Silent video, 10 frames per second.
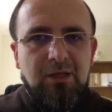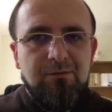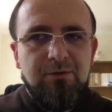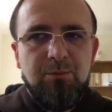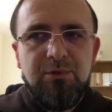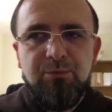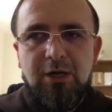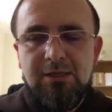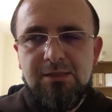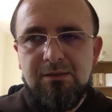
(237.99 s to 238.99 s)
from the
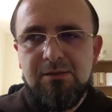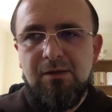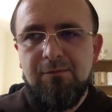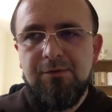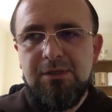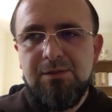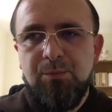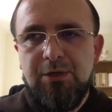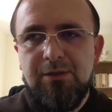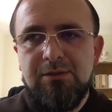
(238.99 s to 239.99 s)
presence of the
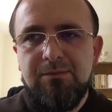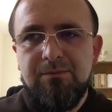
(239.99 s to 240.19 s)
Spirit.